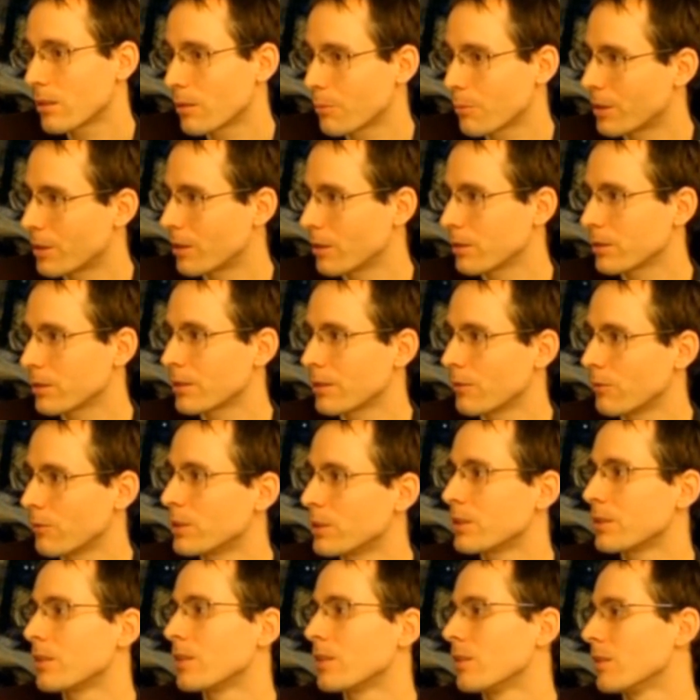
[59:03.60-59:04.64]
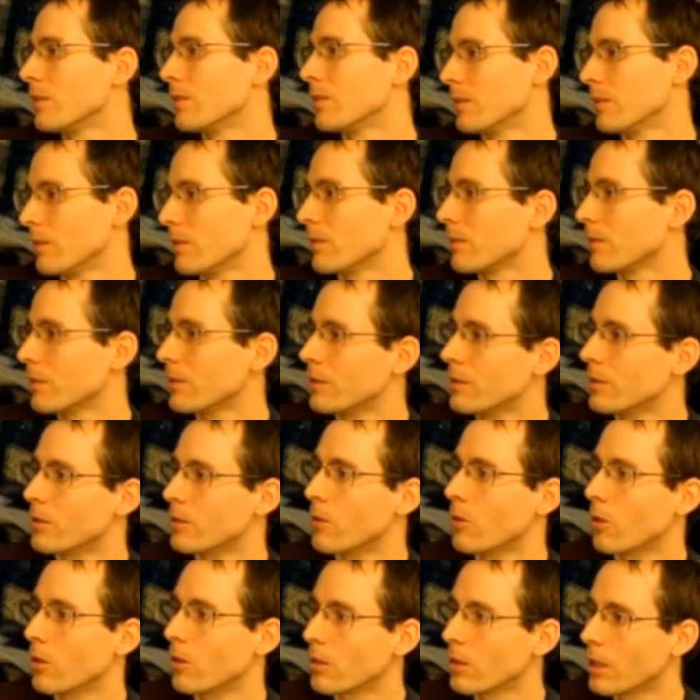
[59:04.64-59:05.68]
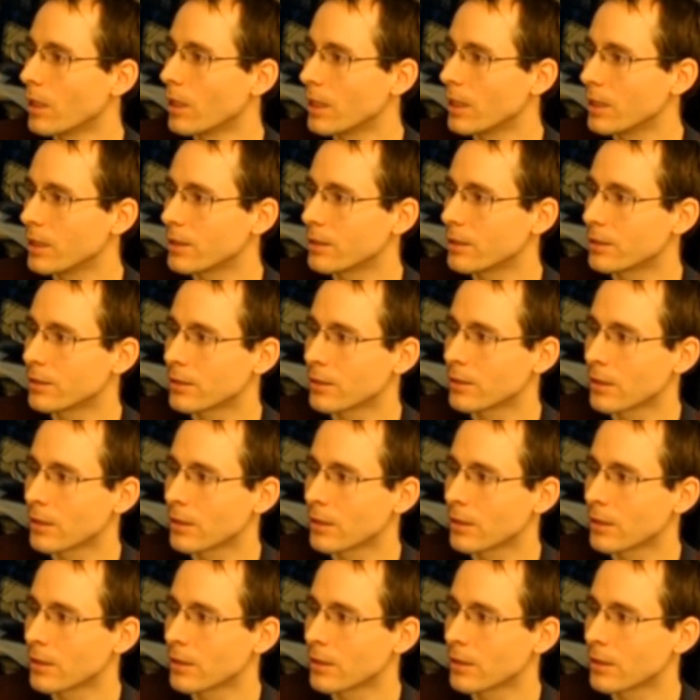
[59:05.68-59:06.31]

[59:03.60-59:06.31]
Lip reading: parks I visited. I did longer hikes.